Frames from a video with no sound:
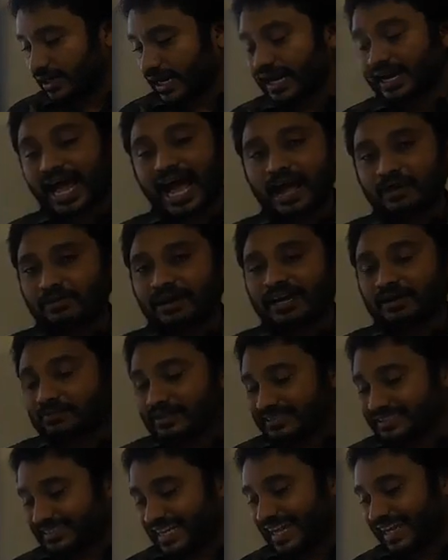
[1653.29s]
And I made a
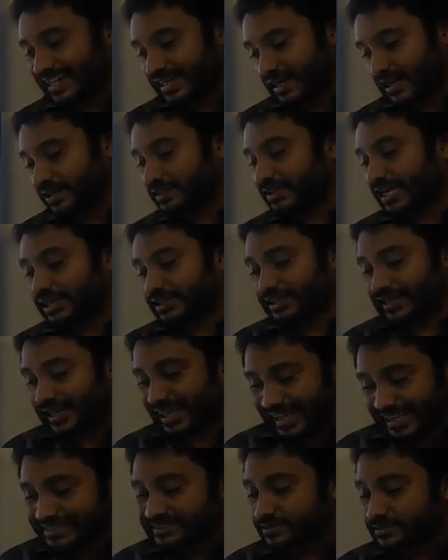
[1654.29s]
mistake here. That
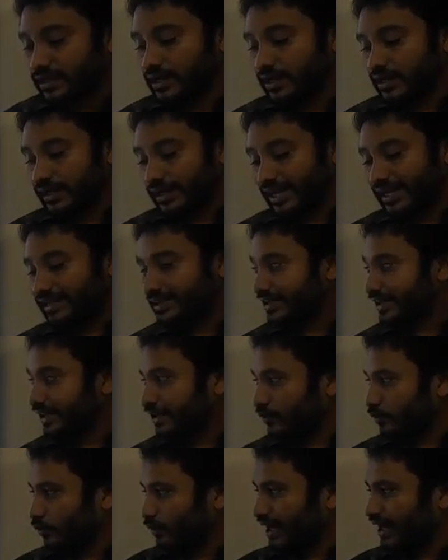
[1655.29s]
is, it
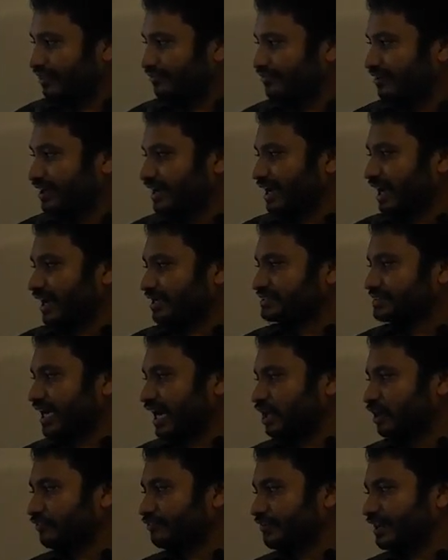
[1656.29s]
will be a
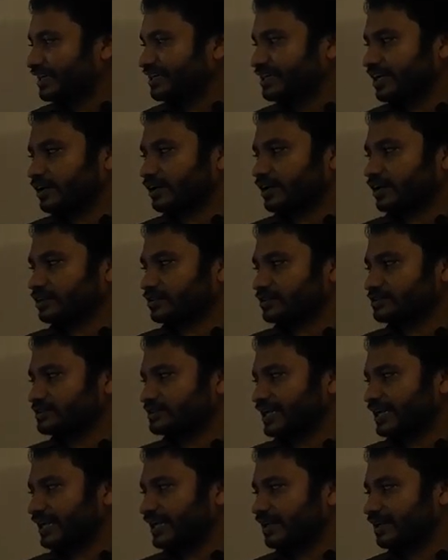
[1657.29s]
sign of interrogation.
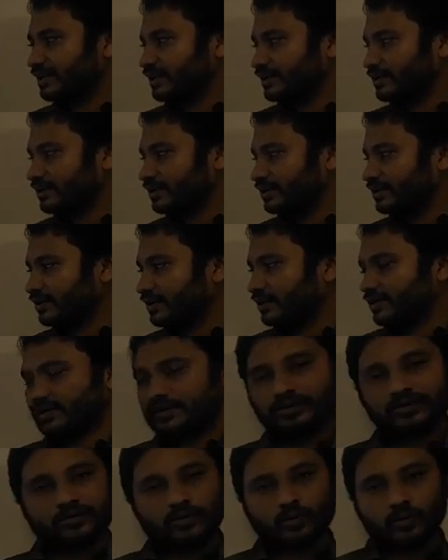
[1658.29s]
See,
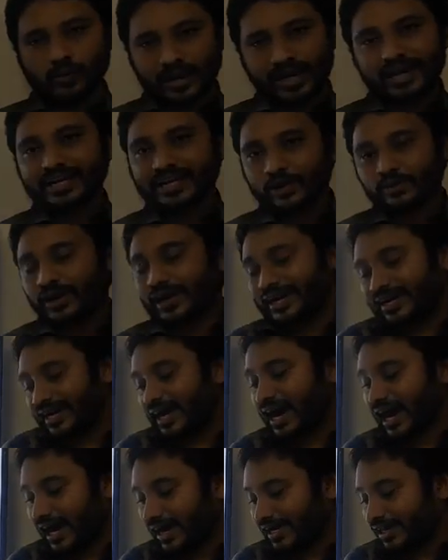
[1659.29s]
when you are in a
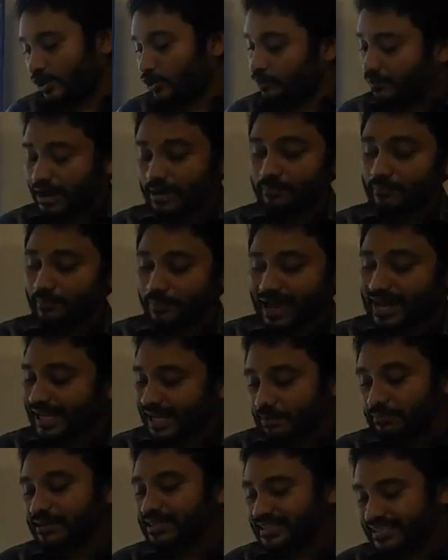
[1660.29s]
hurry, you may make
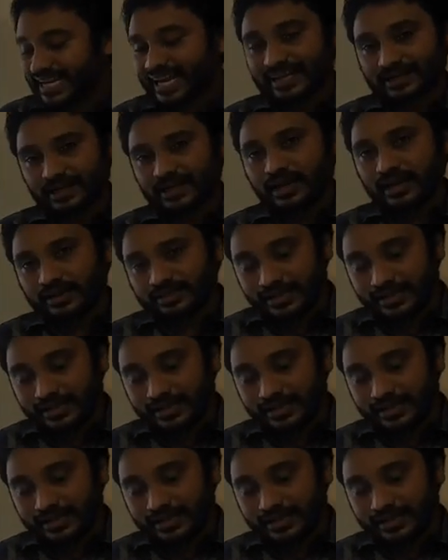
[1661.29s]
a mistake.